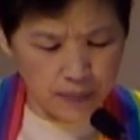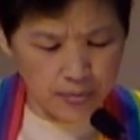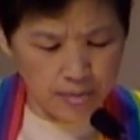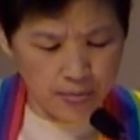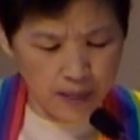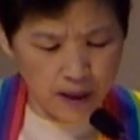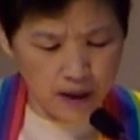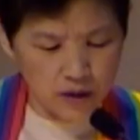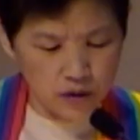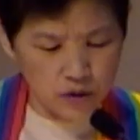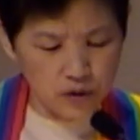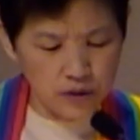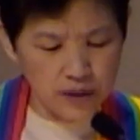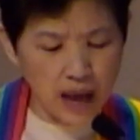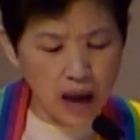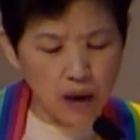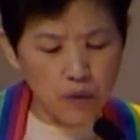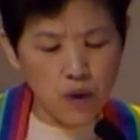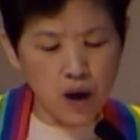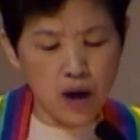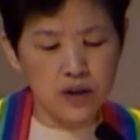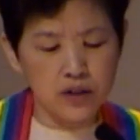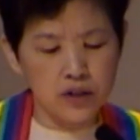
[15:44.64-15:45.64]
So that
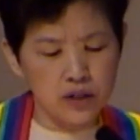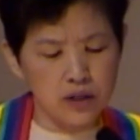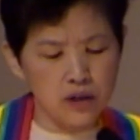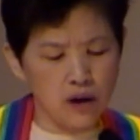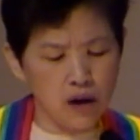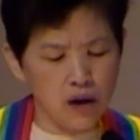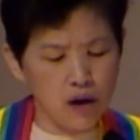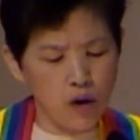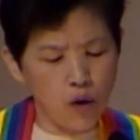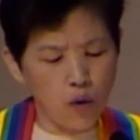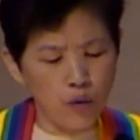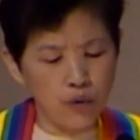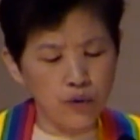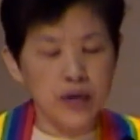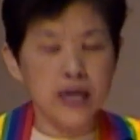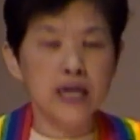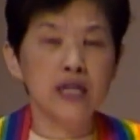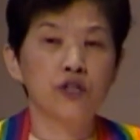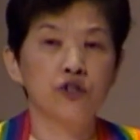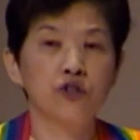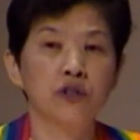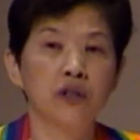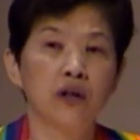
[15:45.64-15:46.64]
was the
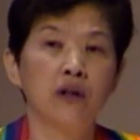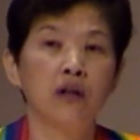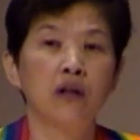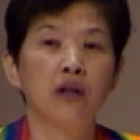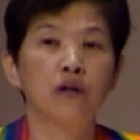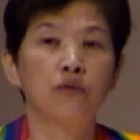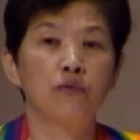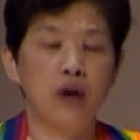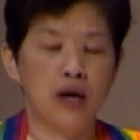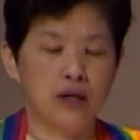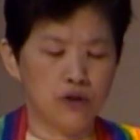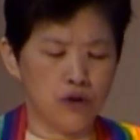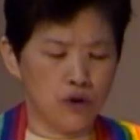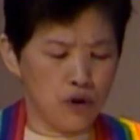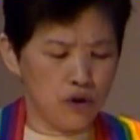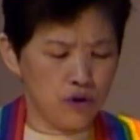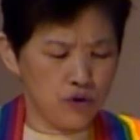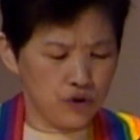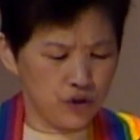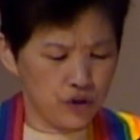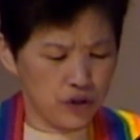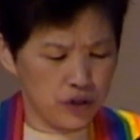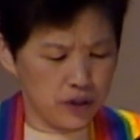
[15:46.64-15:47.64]
original
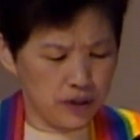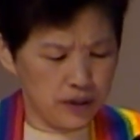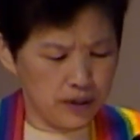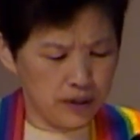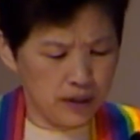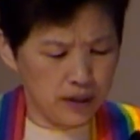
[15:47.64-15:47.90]
resolution.